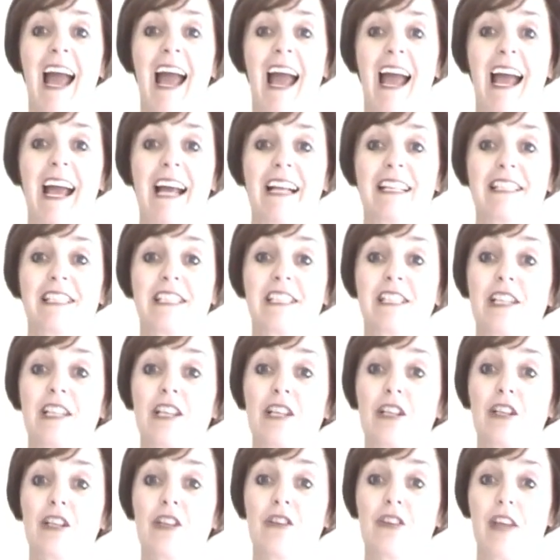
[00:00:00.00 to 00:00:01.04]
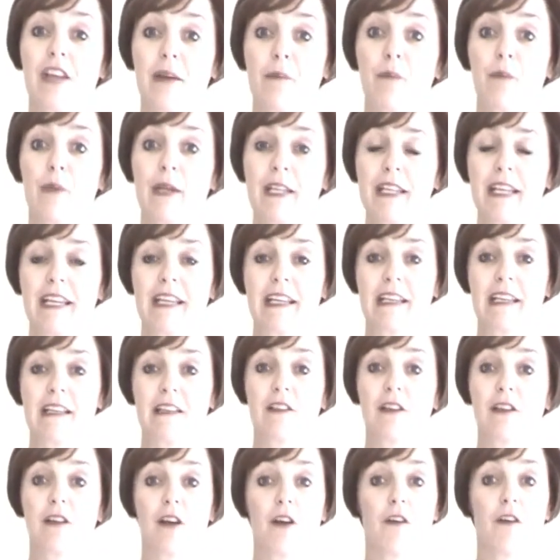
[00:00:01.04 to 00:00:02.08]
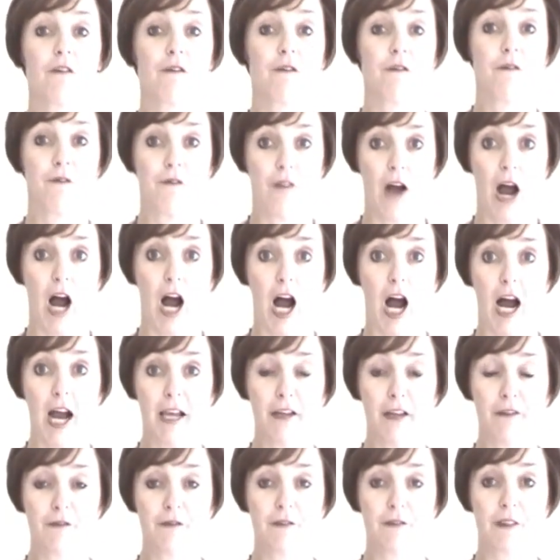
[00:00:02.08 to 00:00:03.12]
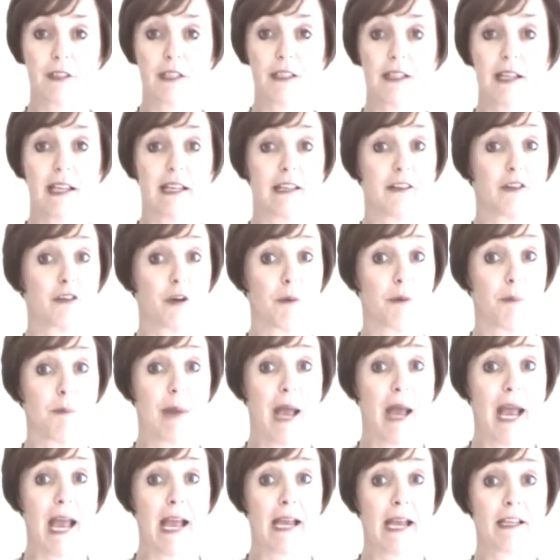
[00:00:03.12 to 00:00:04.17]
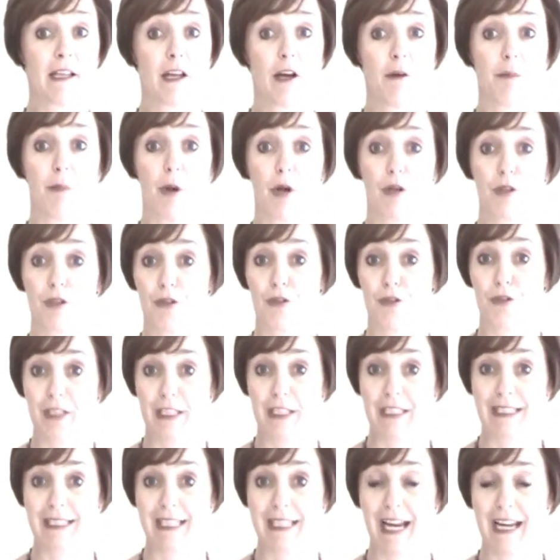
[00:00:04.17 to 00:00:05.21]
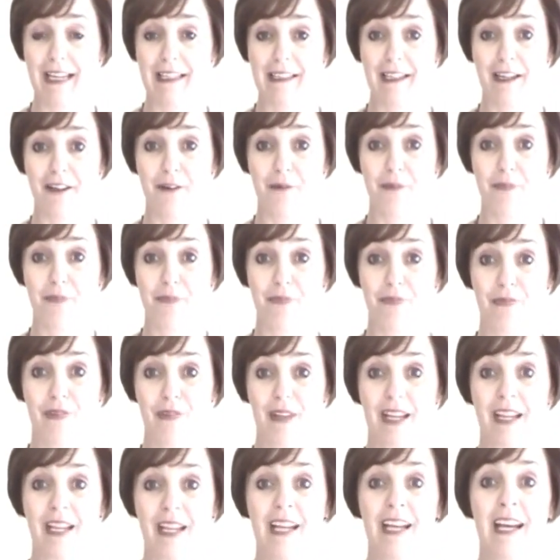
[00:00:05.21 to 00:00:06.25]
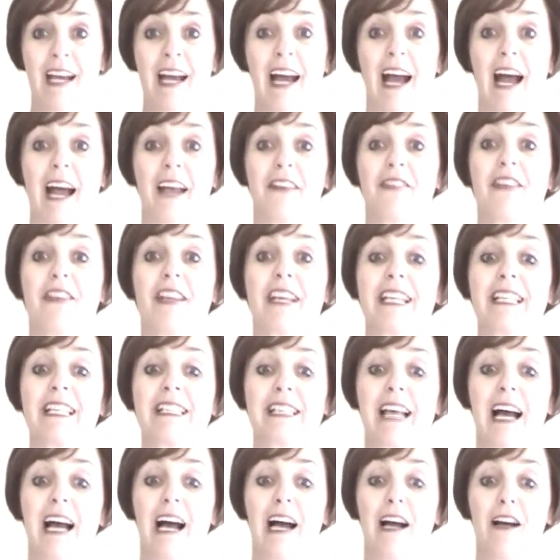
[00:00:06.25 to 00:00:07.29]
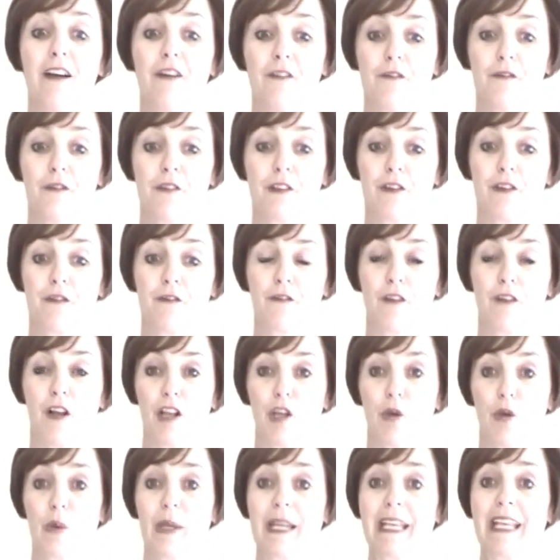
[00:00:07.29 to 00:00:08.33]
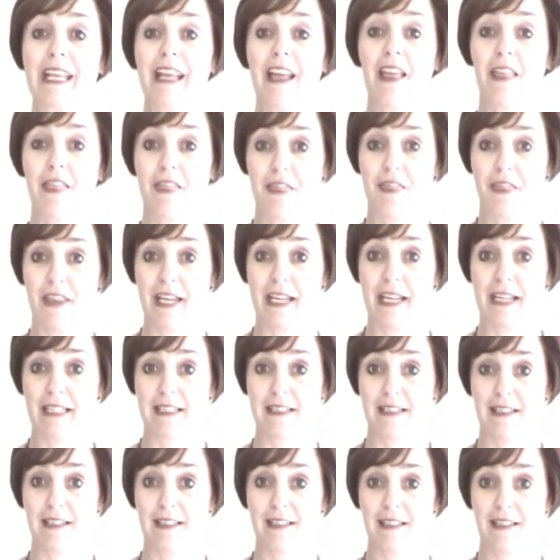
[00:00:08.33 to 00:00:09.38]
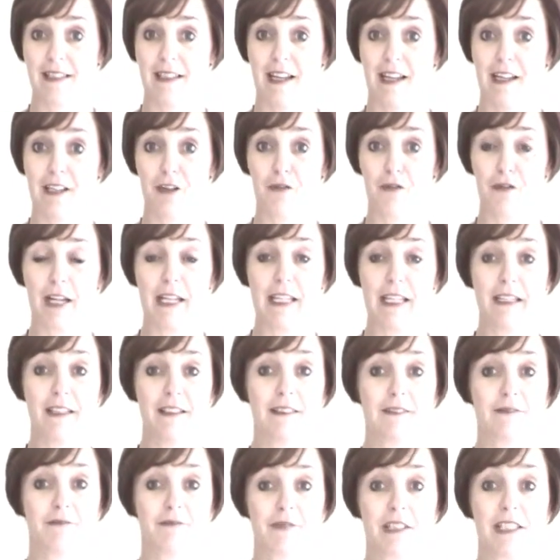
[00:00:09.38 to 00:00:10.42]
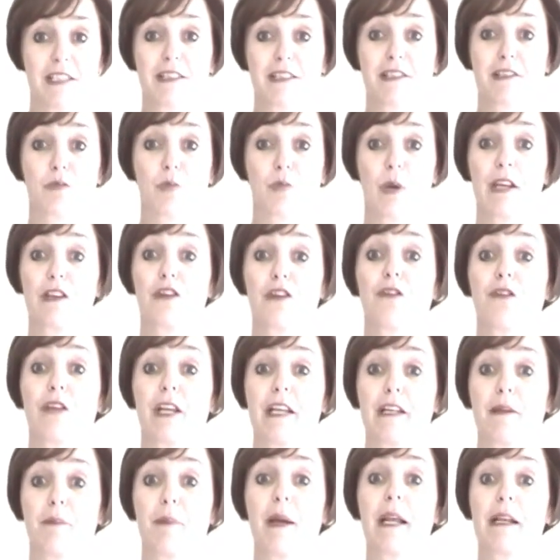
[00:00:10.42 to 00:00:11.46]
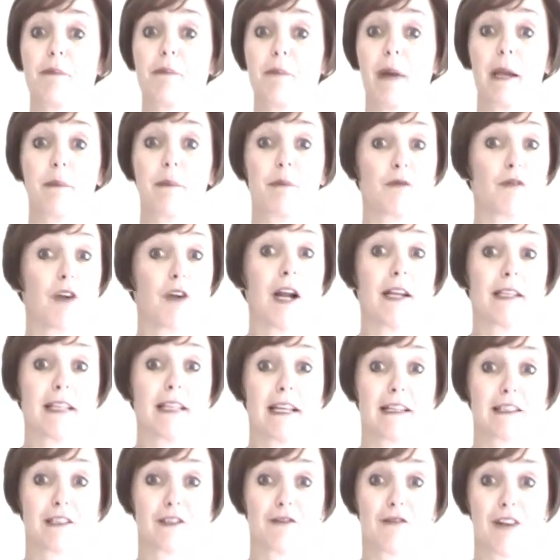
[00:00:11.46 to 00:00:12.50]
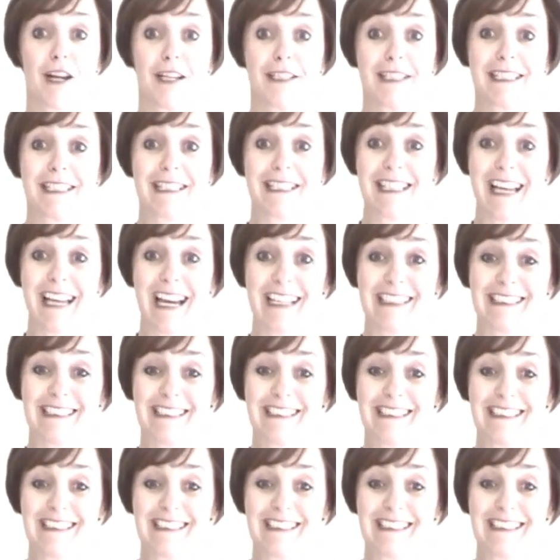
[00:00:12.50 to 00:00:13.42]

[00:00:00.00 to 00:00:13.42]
And then we need 5, either a bag, a box or a container. And these are for the following things. Are you ready? This is where you need a pen and paper right now to write these down.